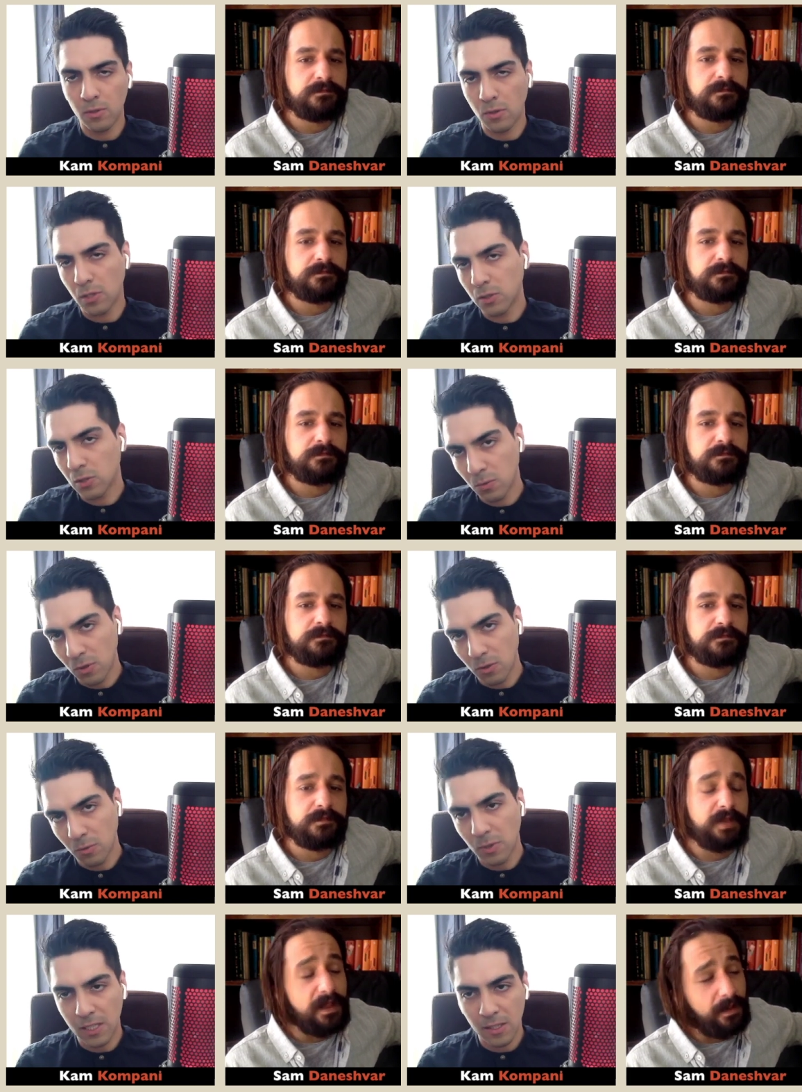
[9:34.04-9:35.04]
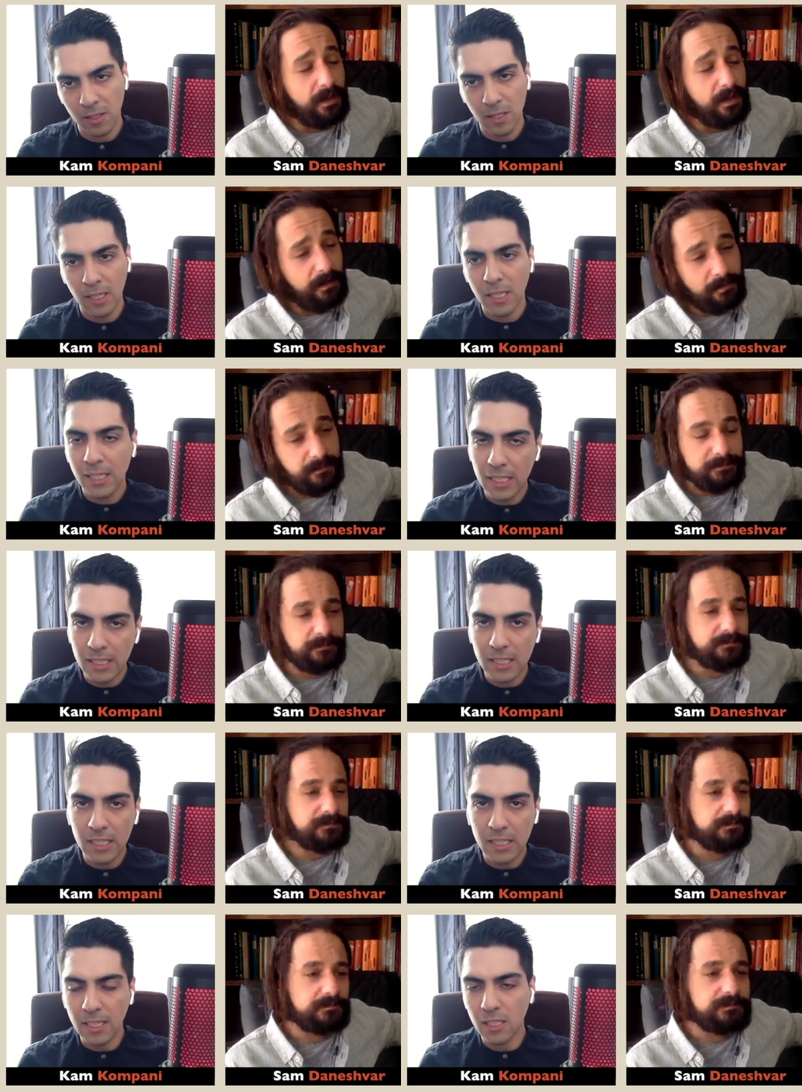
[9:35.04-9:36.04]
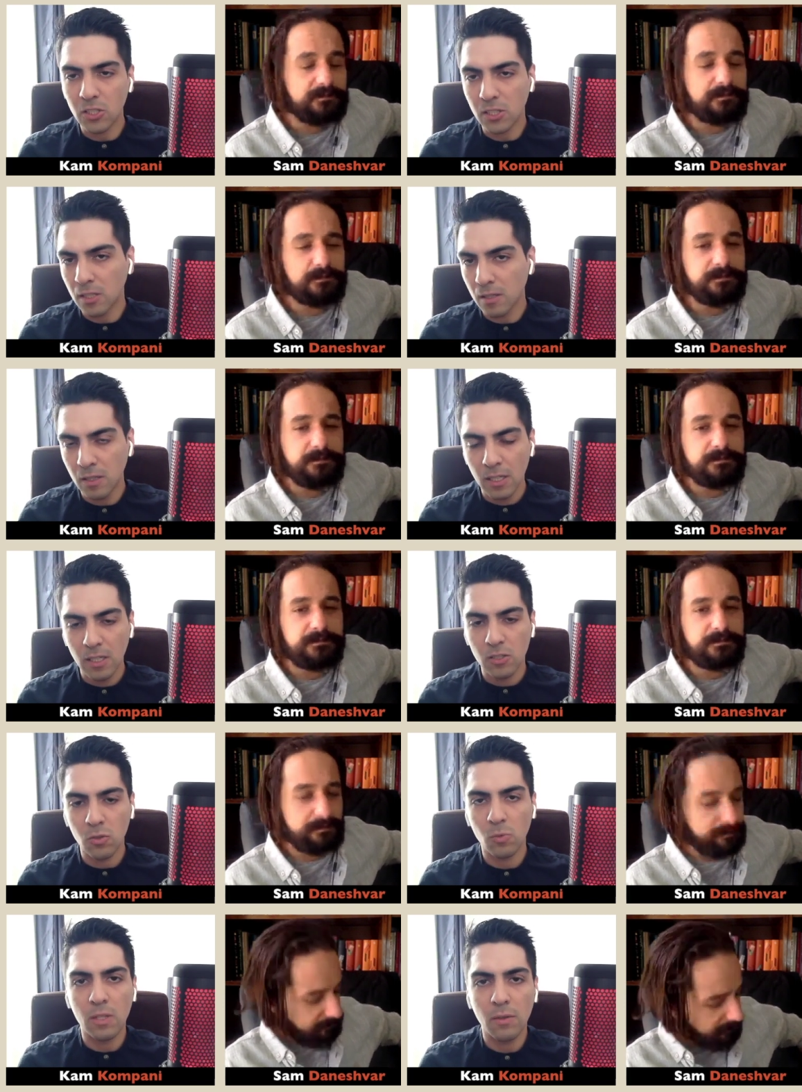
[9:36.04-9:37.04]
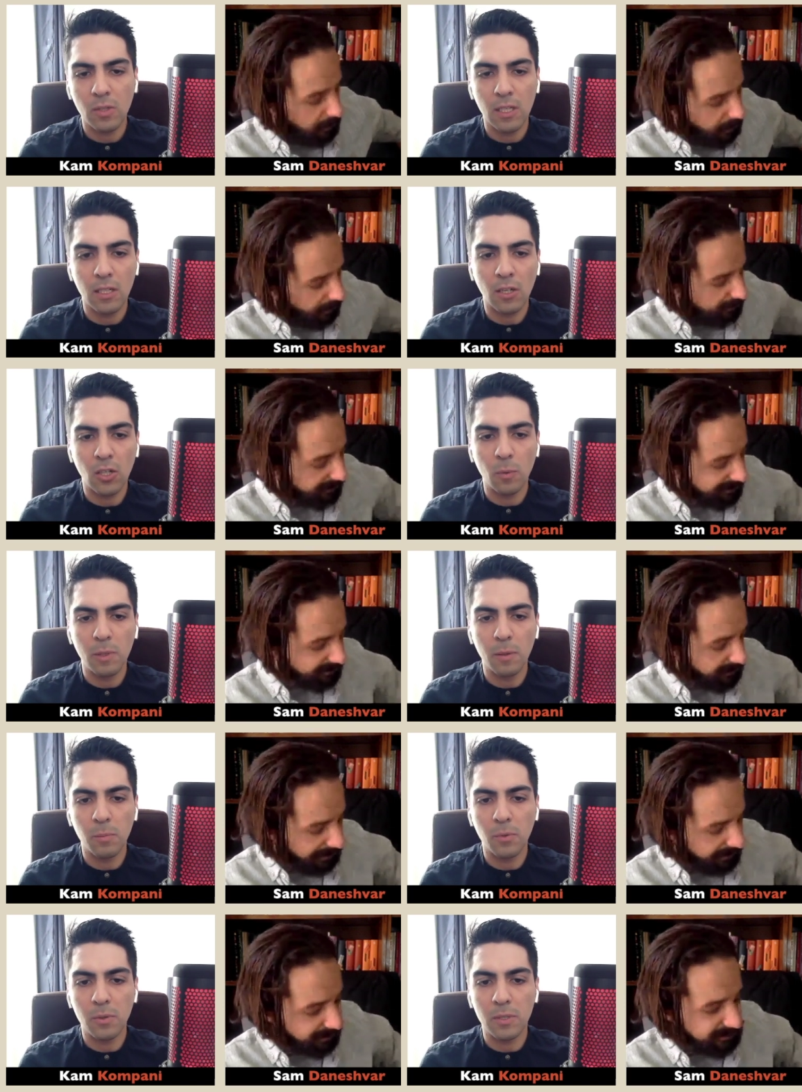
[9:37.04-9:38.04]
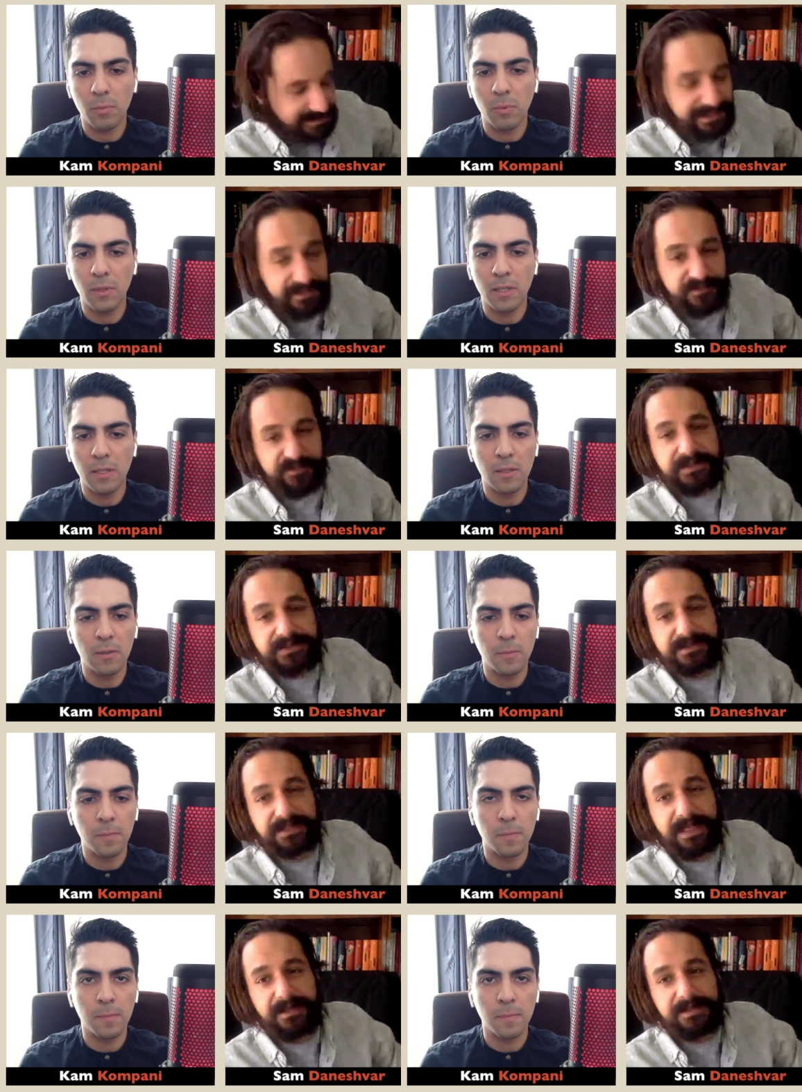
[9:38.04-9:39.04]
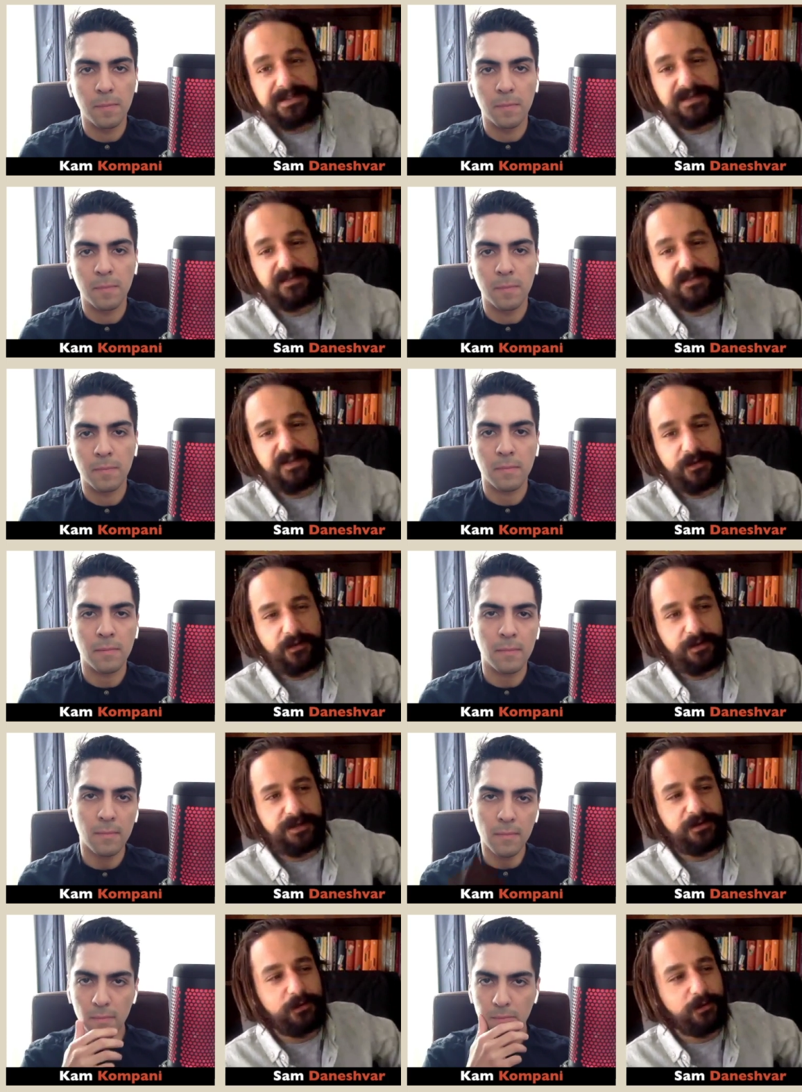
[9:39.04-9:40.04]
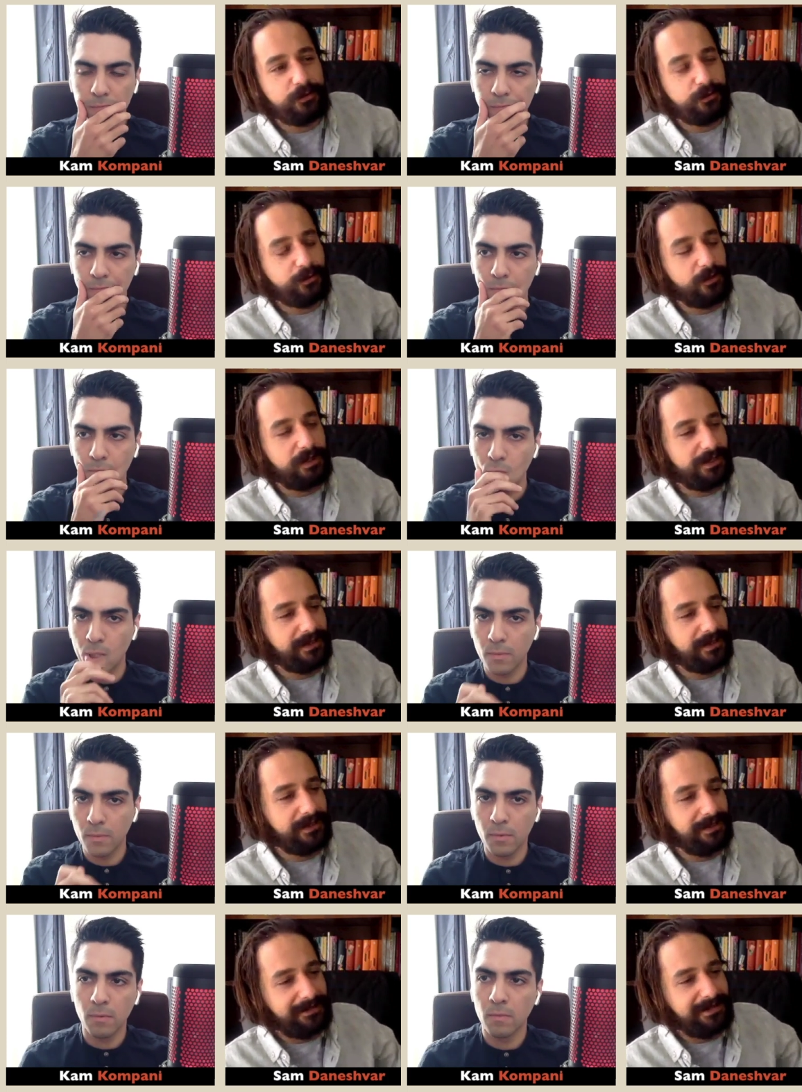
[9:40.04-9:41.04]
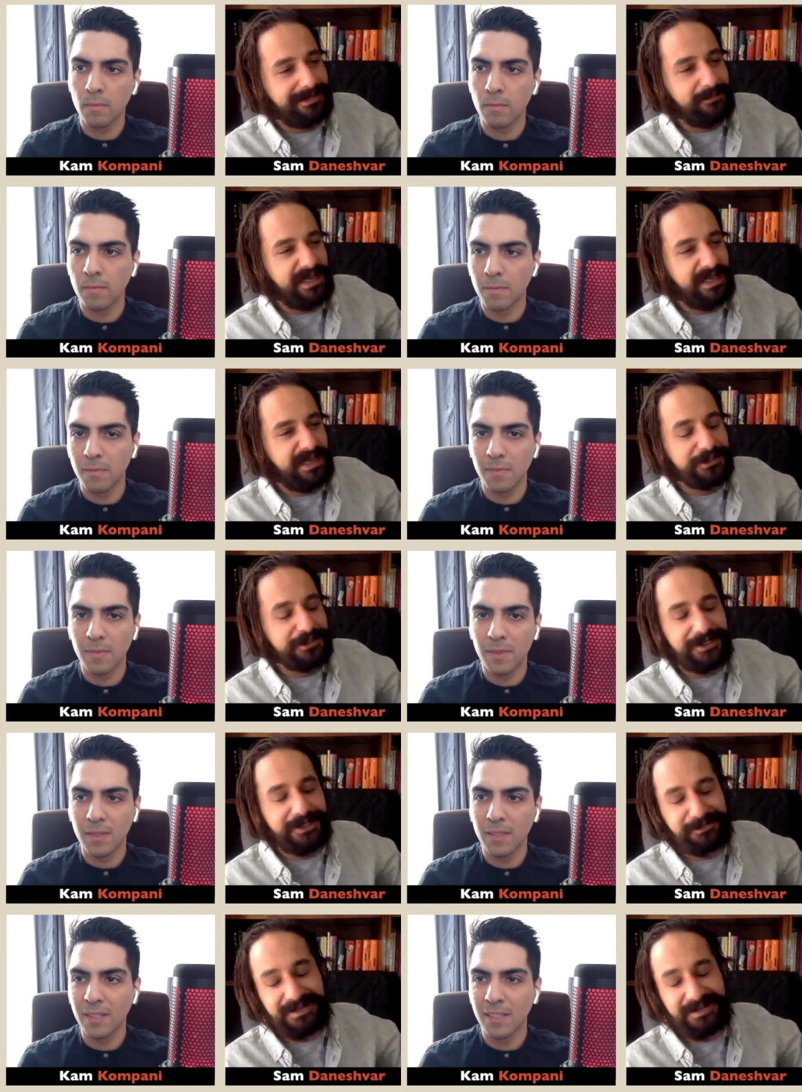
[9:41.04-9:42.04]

Speaker 1: so i just want to make this distinction so we'd love to hear other people's opinion
Speaker 2: and it's different to be rude to a imaginary